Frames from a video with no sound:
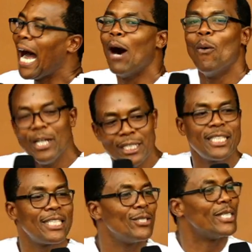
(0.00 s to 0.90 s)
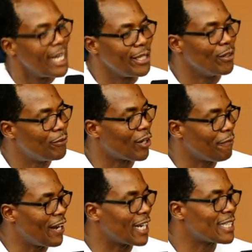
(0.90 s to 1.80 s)
I want to tell you for a
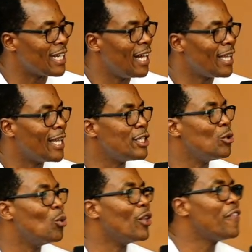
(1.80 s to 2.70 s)
fact that you will